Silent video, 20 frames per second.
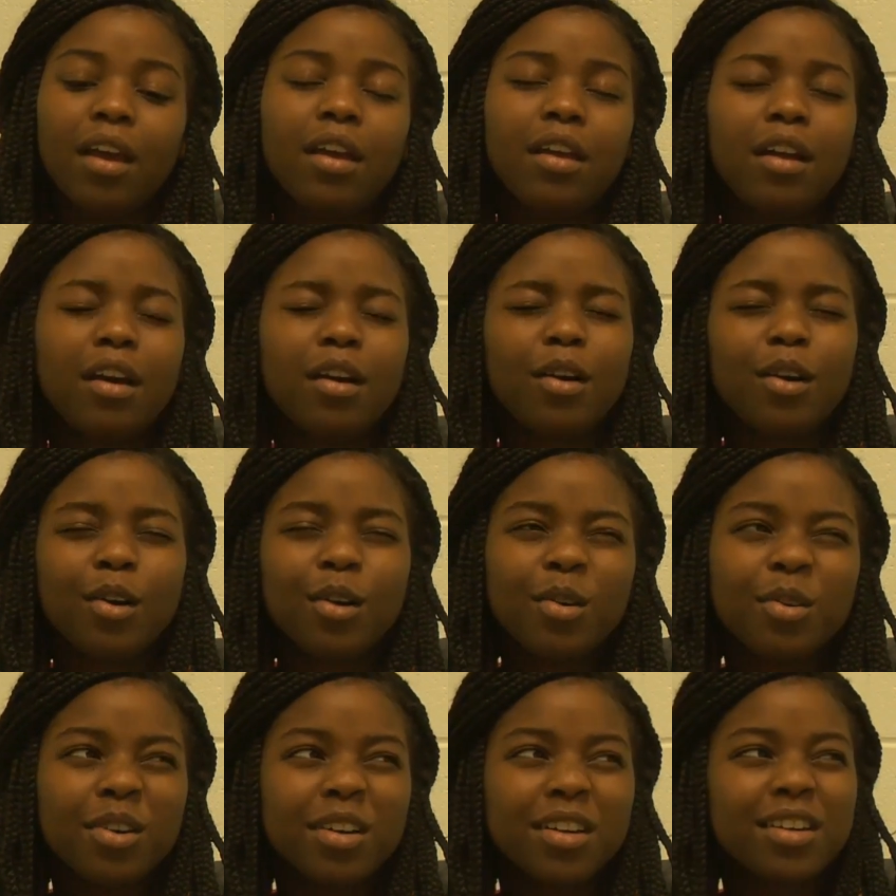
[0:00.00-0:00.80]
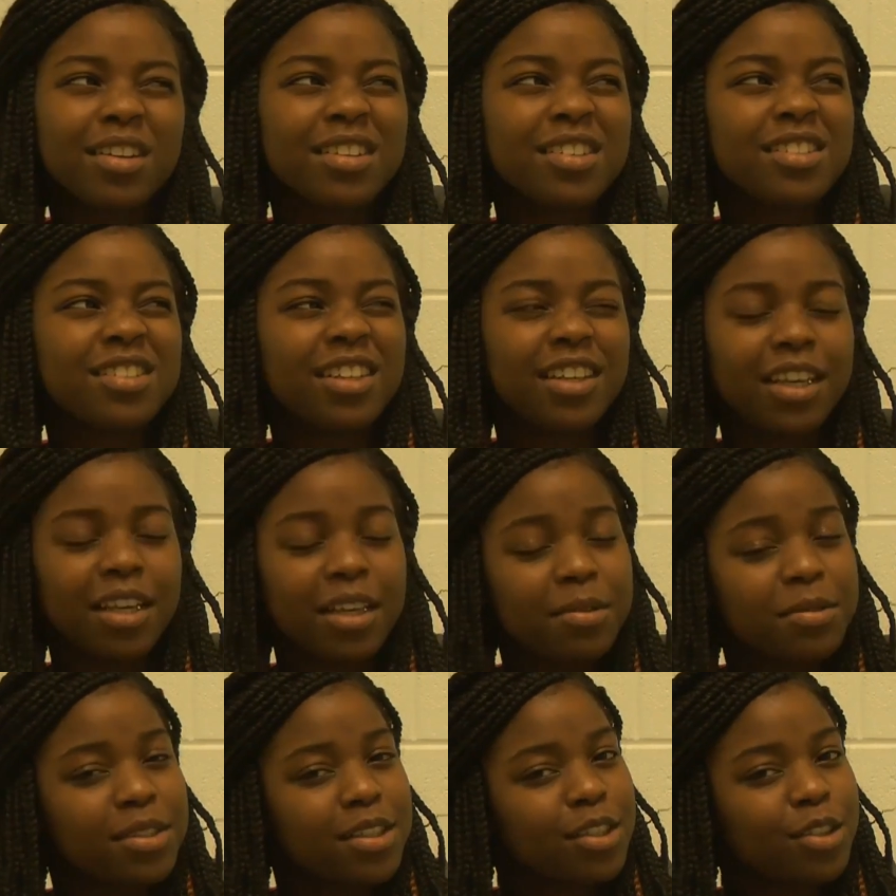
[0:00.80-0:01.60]
And our goal was to
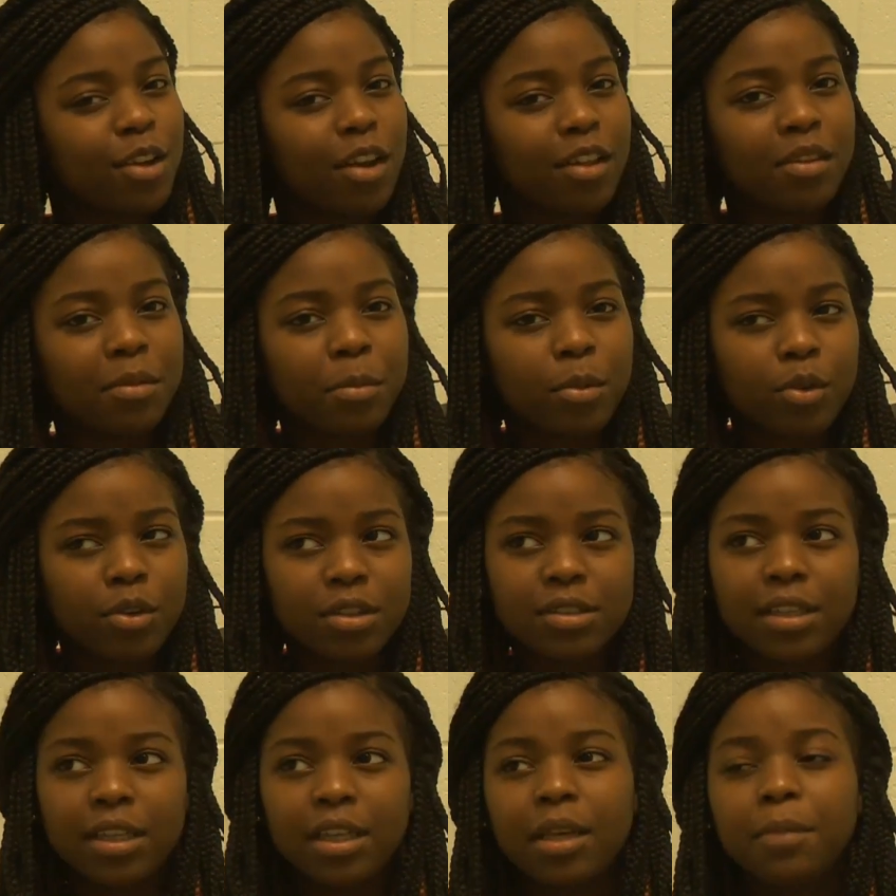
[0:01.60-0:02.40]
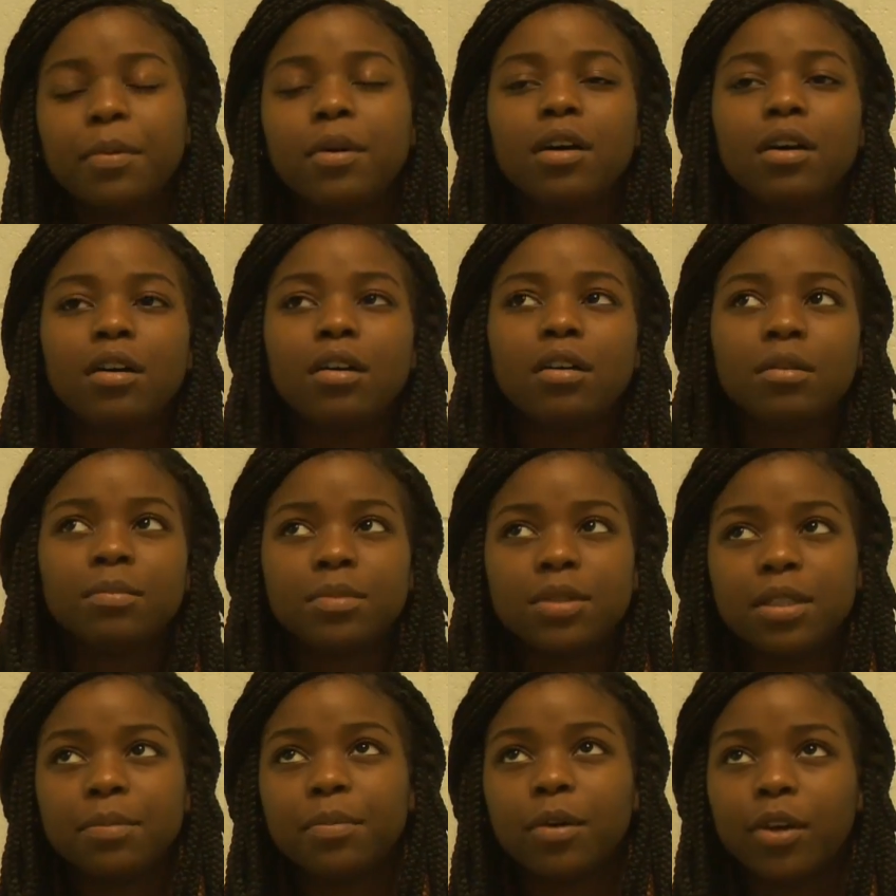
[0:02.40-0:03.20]
keep central off the boards and keep a
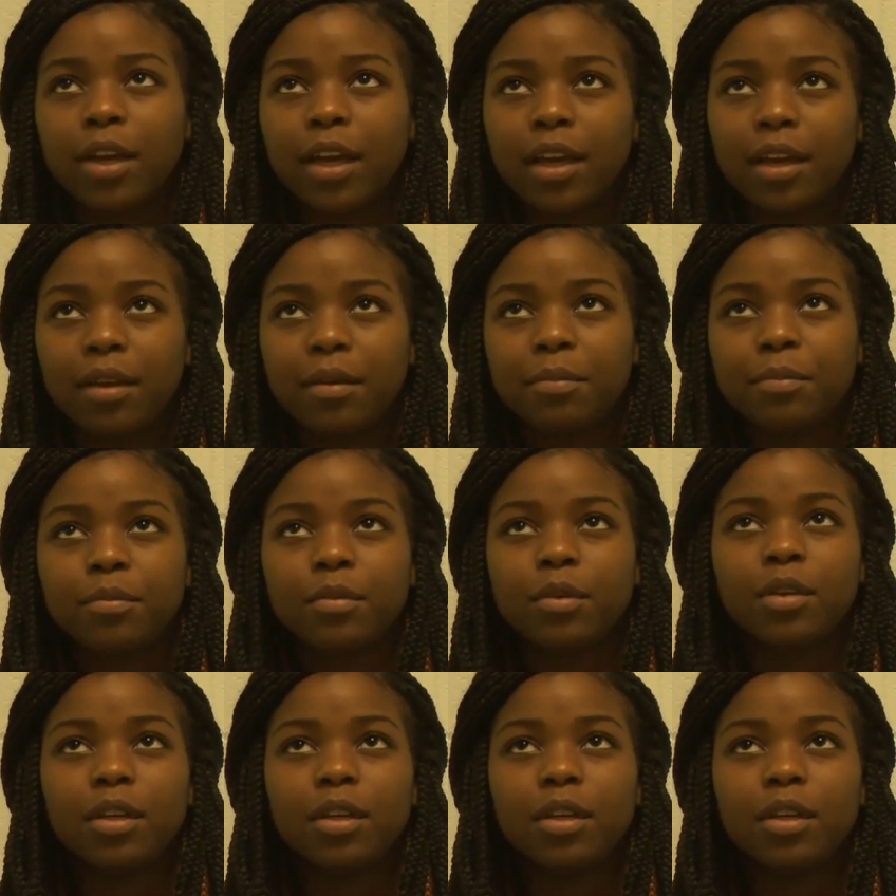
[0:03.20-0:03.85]
up tempo game.